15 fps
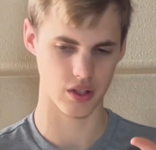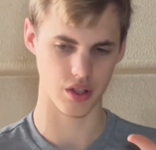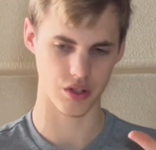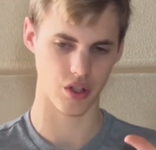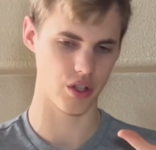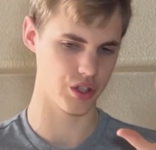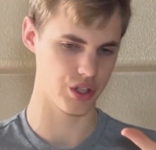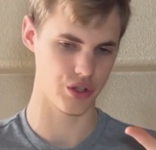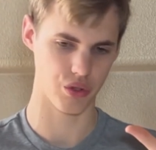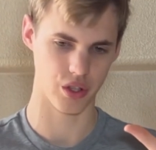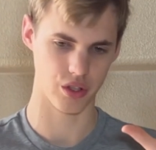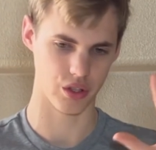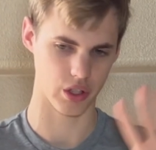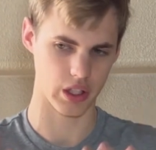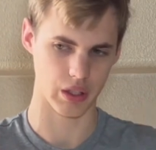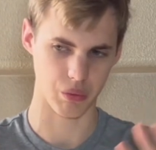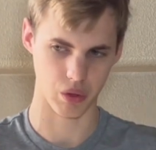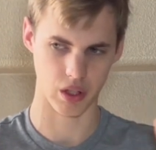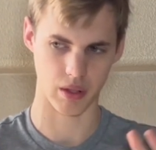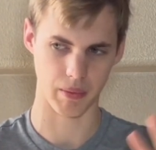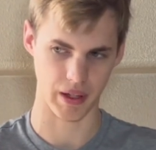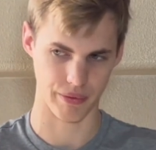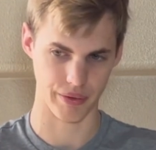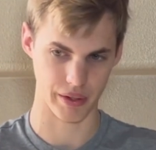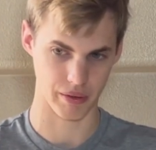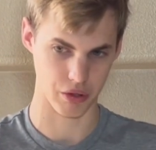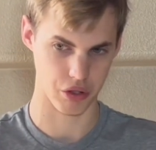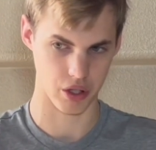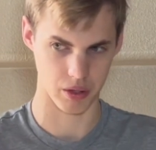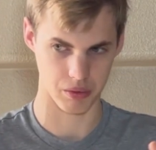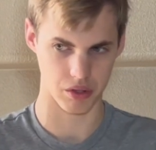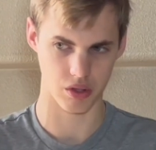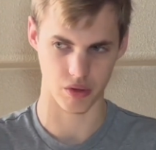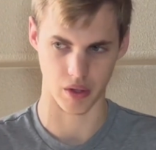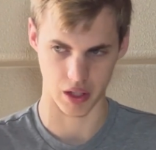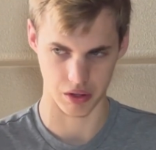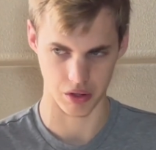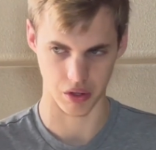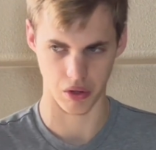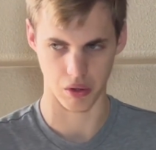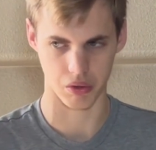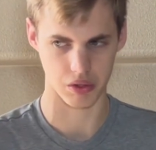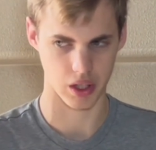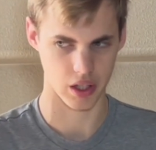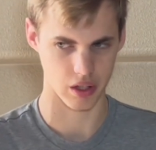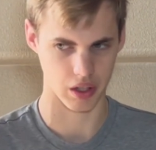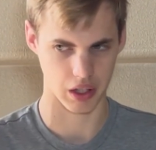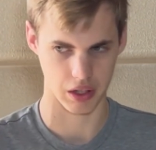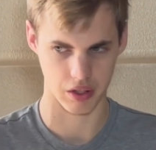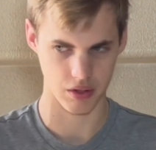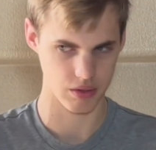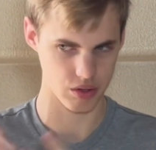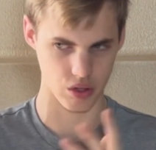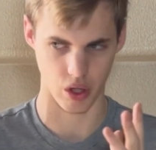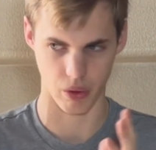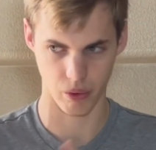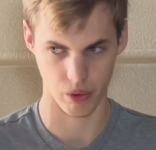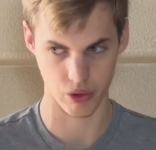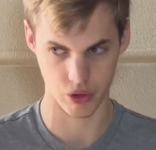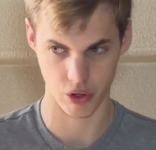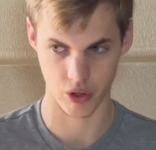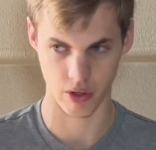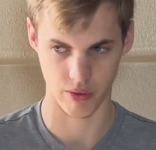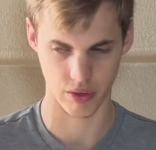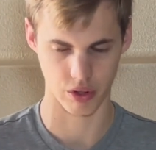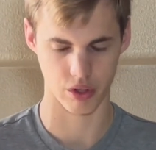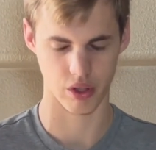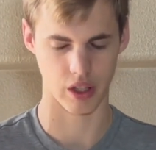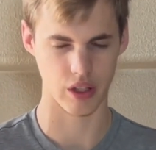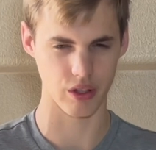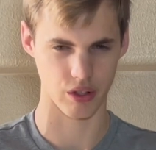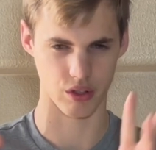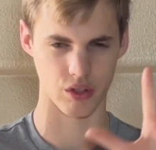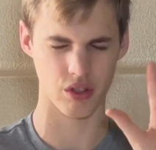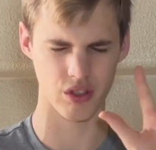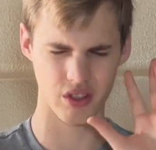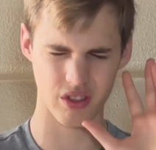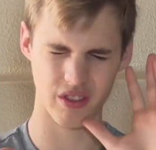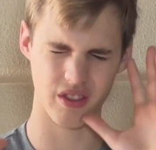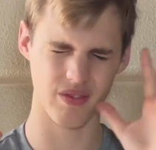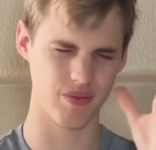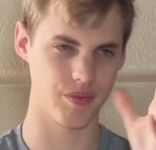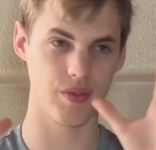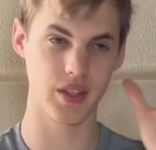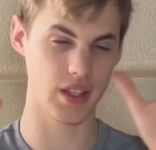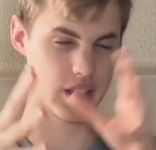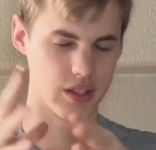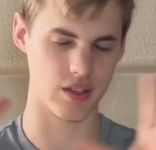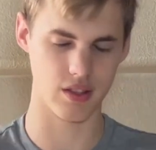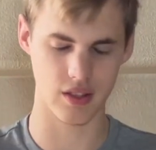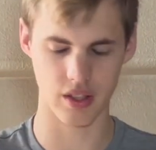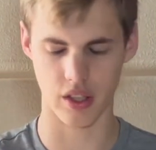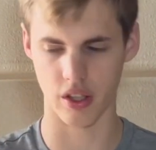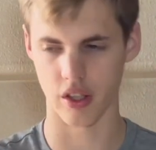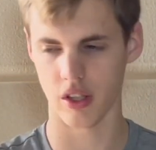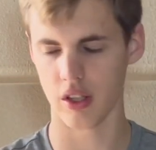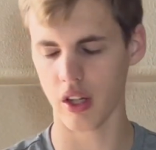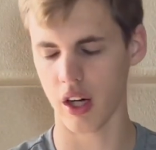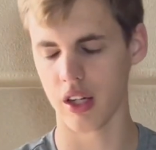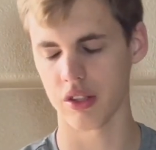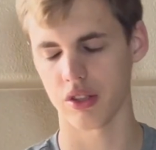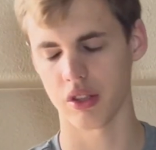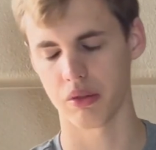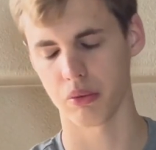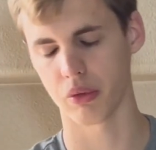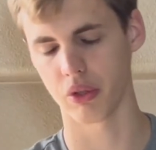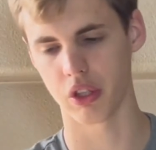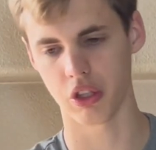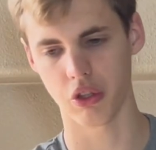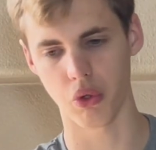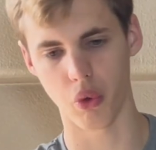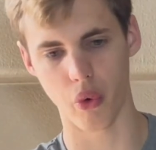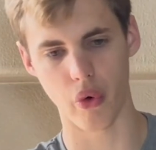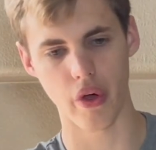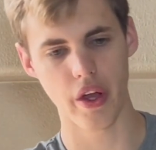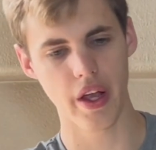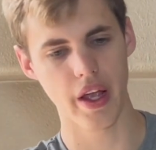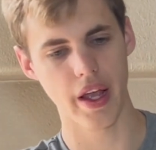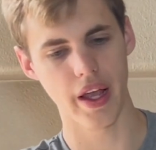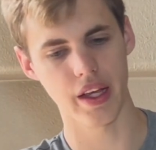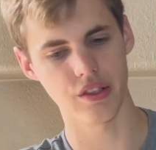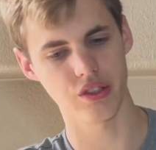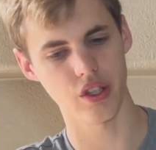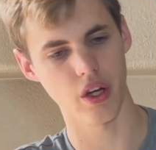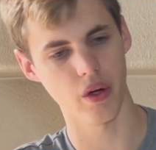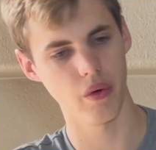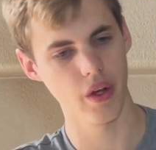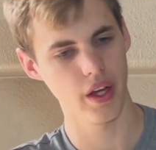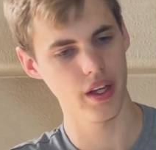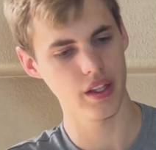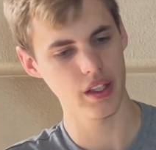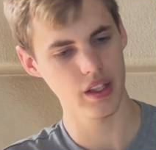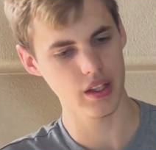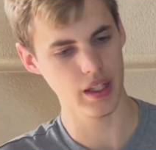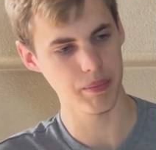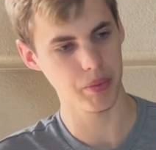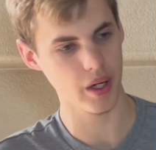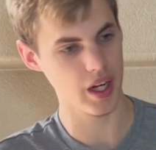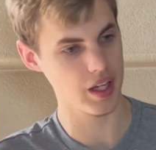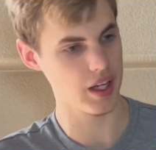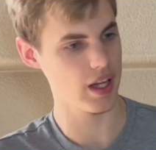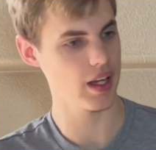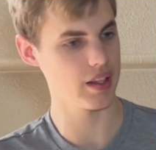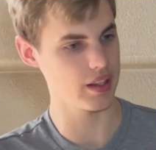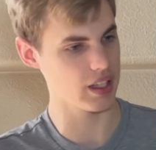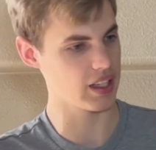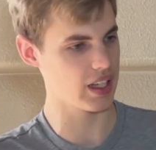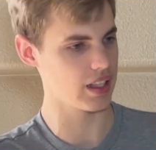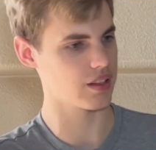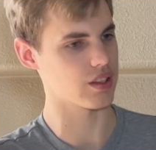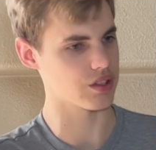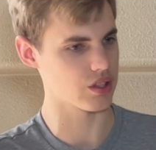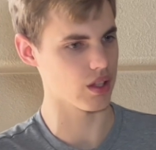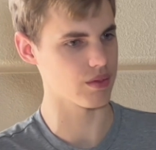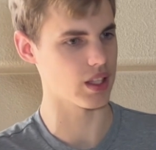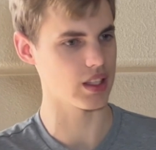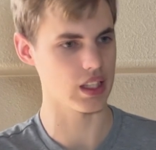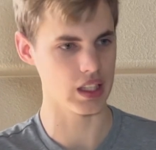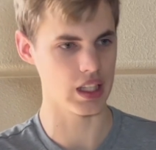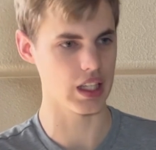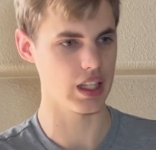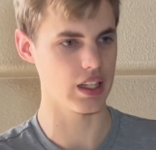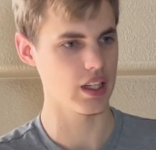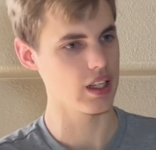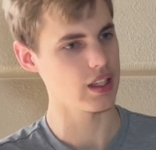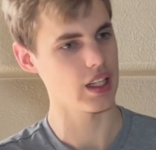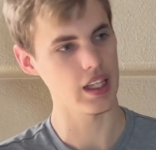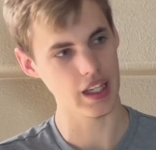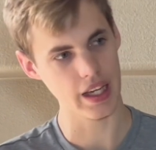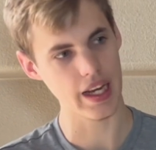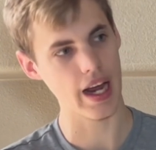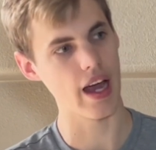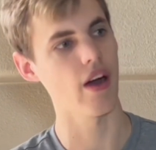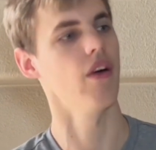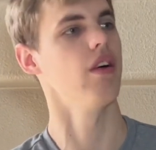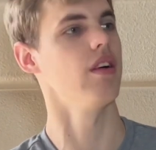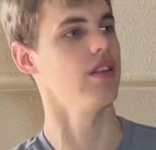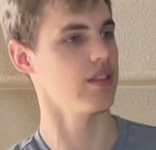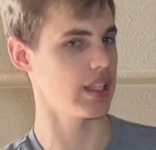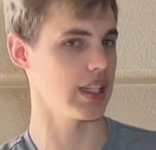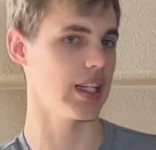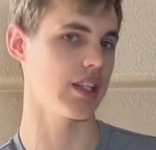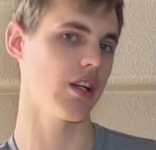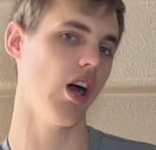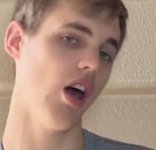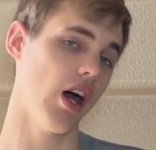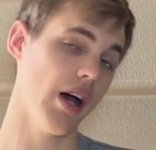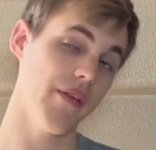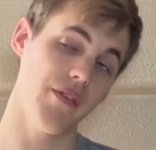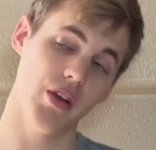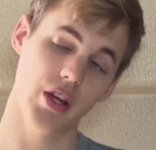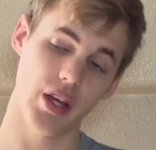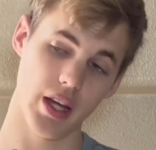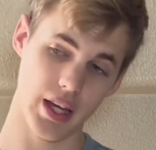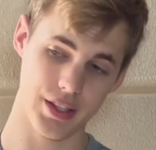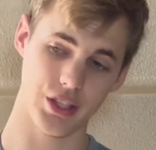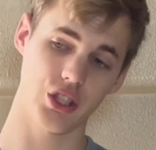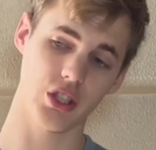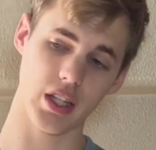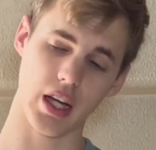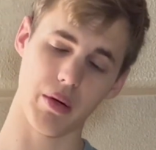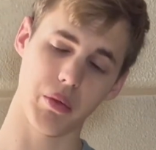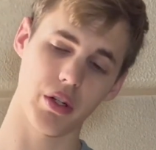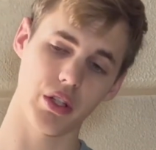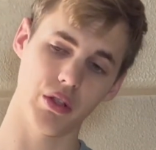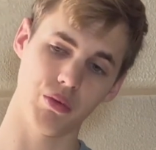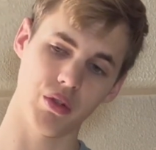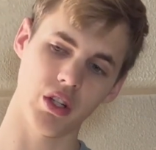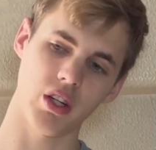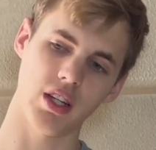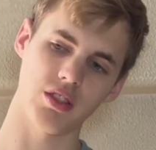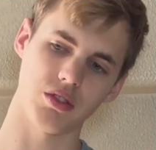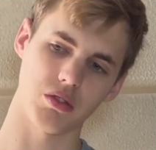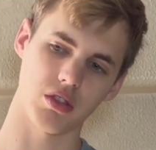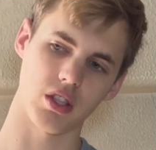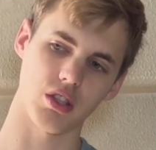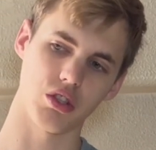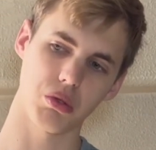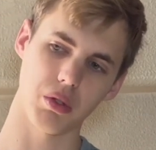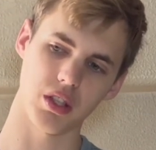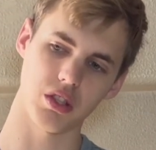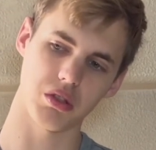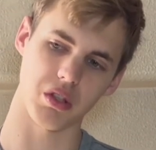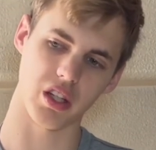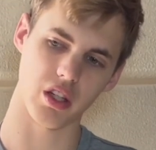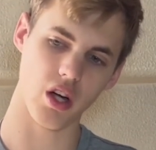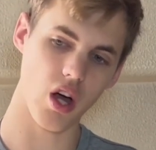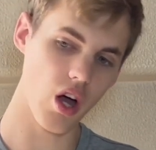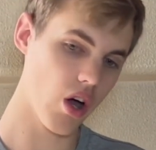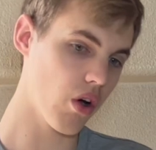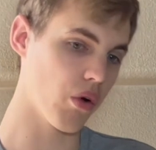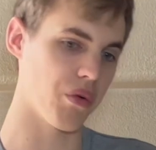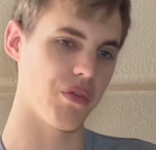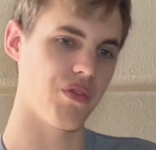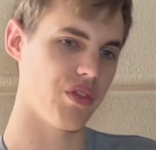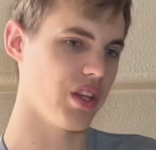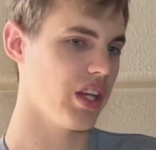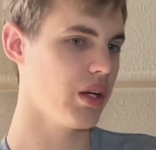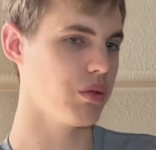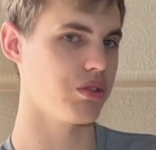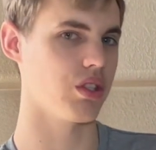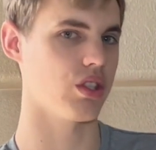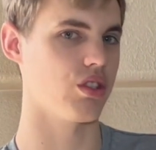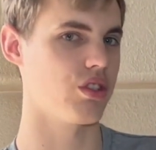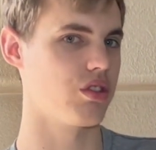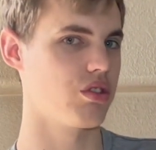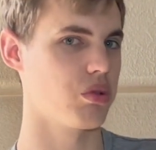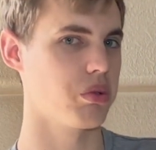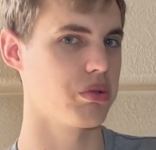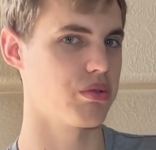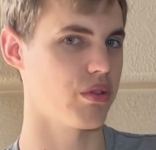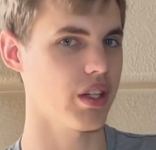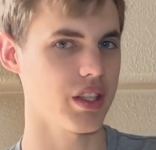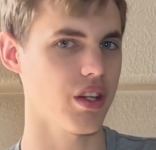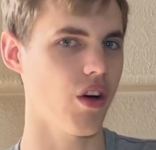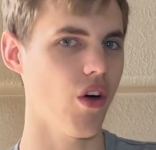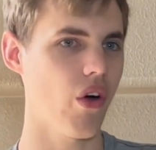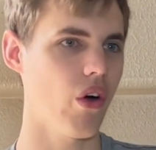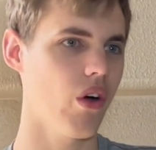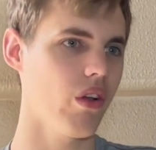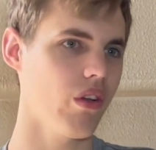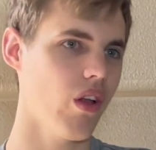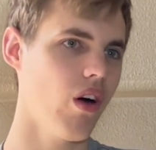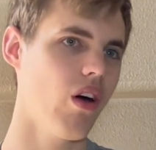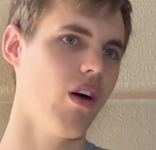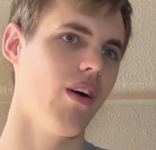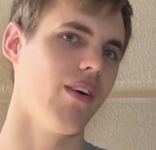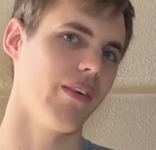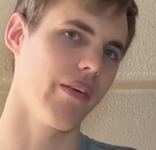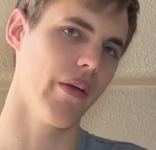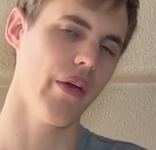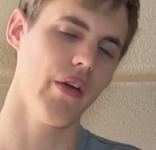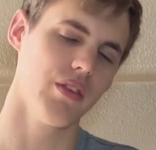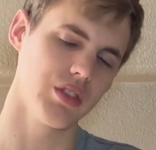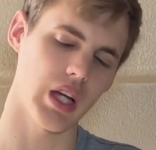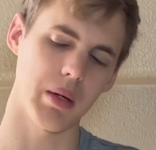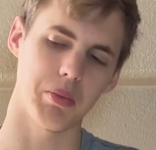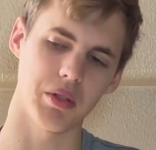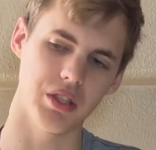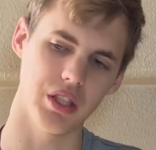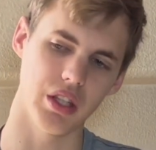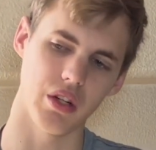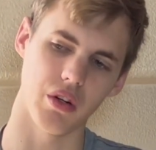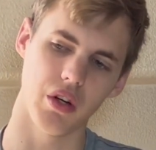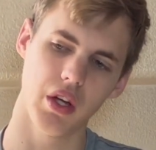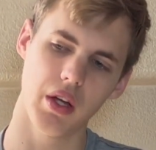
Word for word: The Star Destroyers are like one of my favorite ships throughout the whole entire like Star Wars universe. Like they're, they're honestly really cool. And so they break in, they get the stuff that they need, they get out, they get caught. And this is kind of where you realize the twist, like, oh, it was a trick all along type of deal.